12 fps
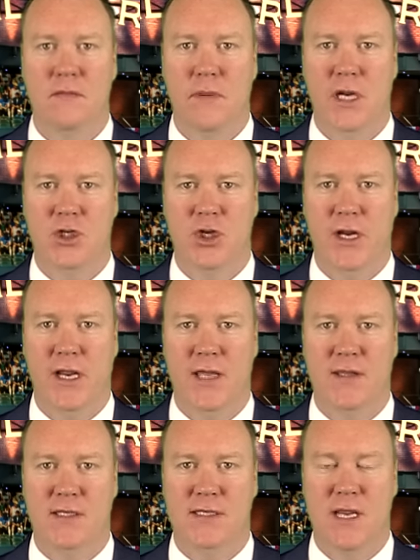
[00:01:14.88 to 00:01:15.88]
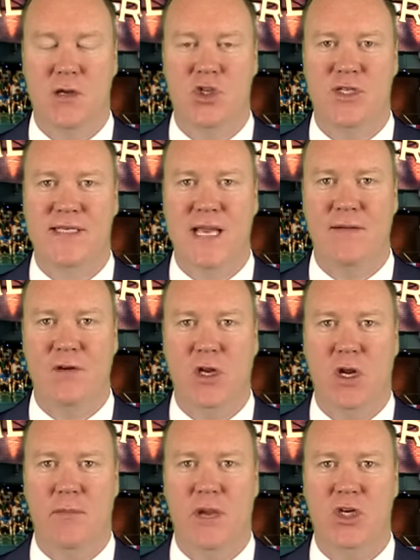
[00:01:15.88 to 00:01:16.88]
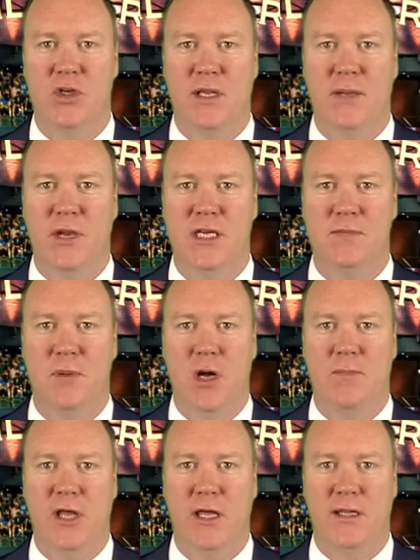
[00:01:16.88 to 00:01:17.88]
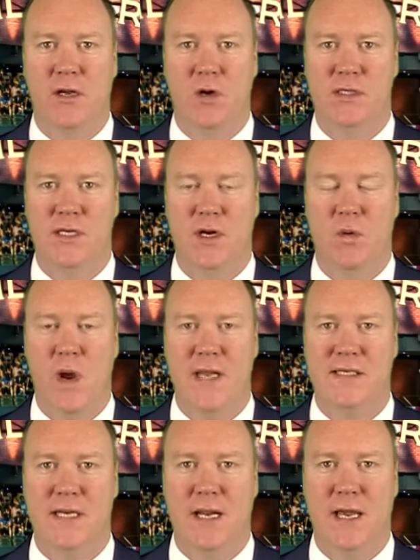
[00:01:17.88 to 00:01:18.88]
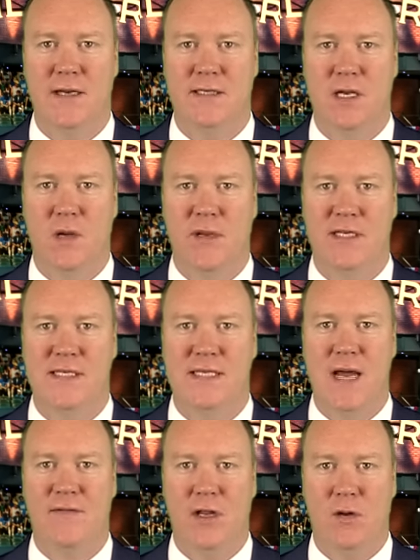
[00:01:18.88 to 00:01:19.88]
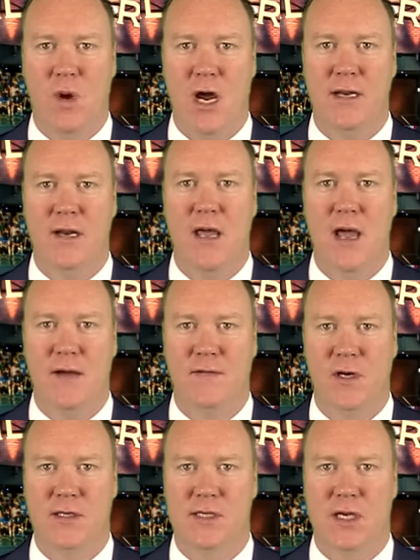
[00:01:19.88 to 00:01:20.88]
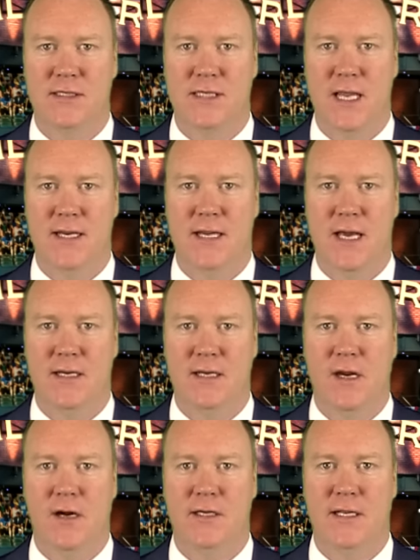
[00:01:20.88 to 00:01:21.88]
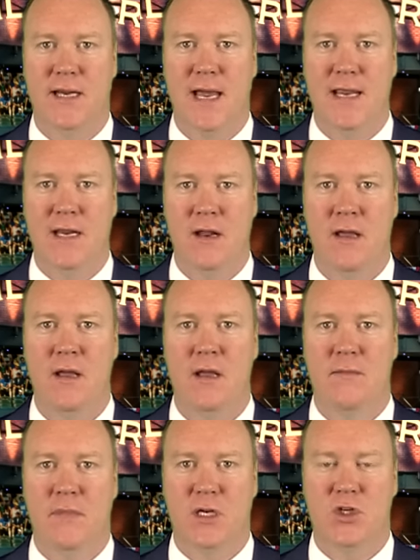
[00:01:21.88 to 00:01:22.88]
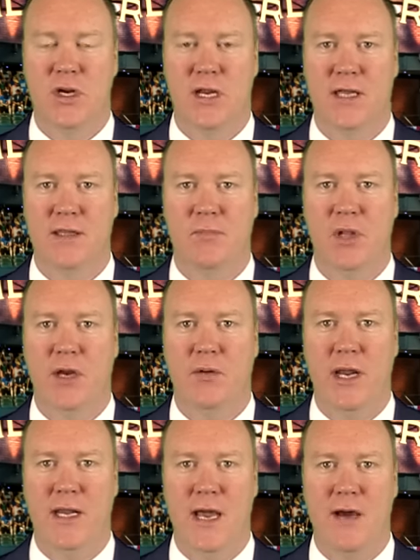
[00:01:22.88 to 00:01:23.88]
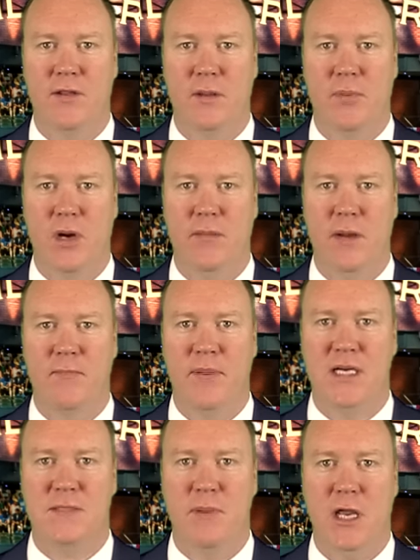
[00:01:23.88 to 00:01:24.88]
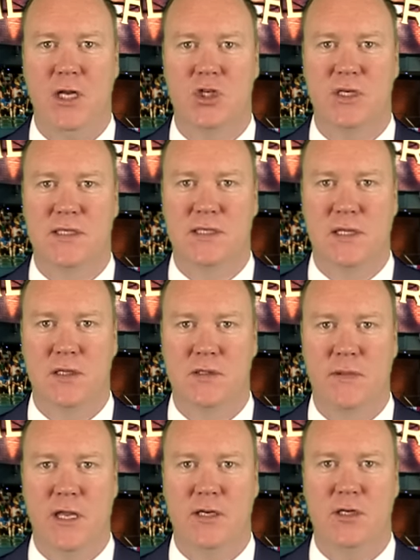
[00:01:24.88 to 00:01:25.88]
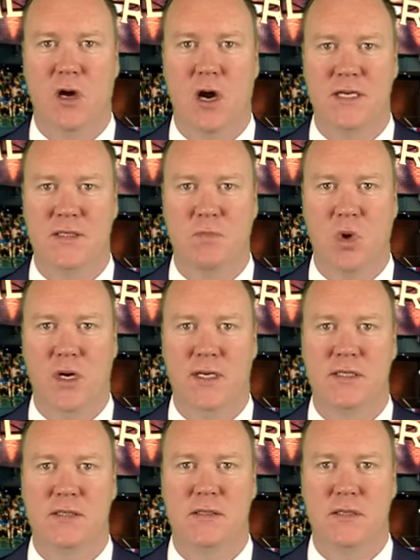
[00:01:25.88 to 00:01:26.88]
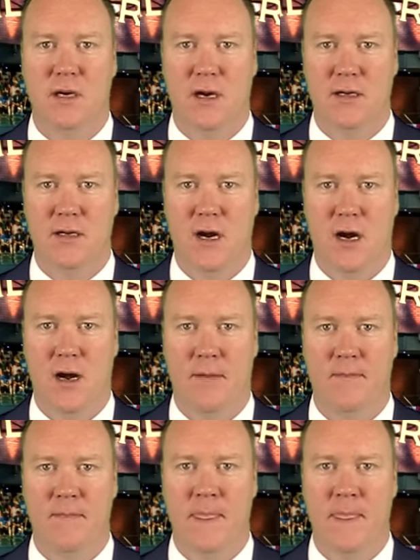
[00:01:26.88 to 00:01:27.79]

Make sure you get this huge 7-unit Major League Baseball play that goes here Wednesday night. So I'll be 7-1 after it's all said and done here tonight. Make sure you get the play right now on the Premium Picks page exclusively at DocSports.com.